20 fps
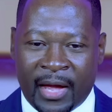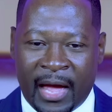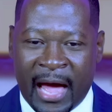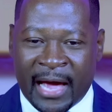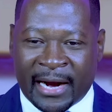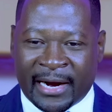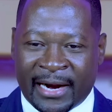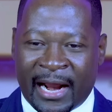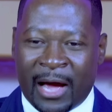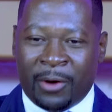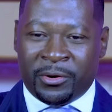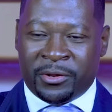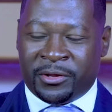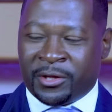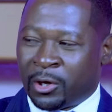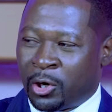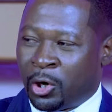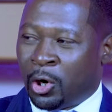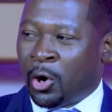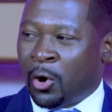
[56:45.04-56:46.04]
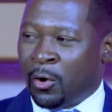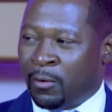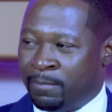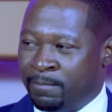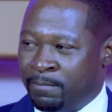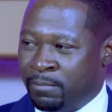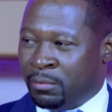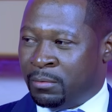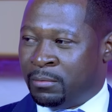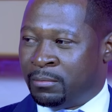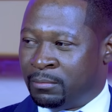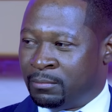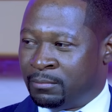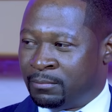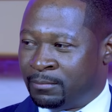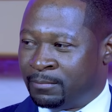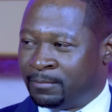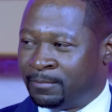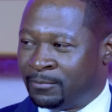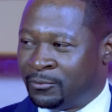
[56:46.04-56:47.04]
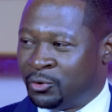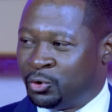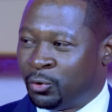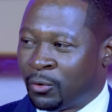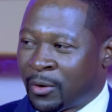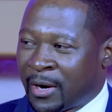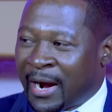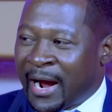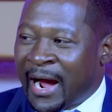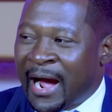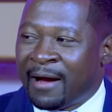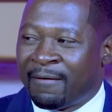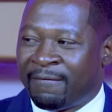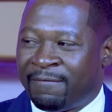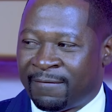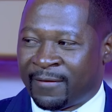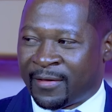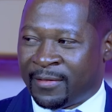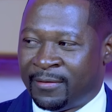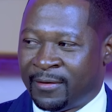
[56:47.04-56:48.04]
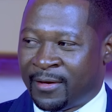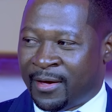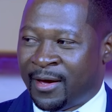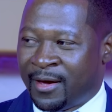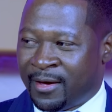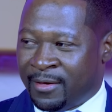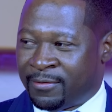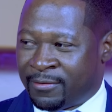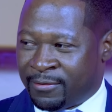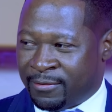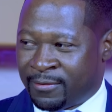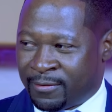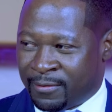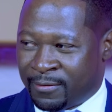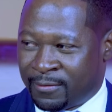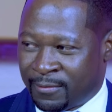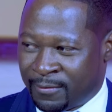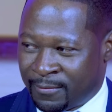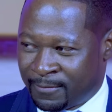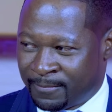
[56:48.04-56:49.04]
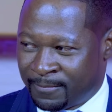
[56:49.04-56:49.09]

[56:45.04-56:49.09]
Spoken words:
around the globe to cover the earth.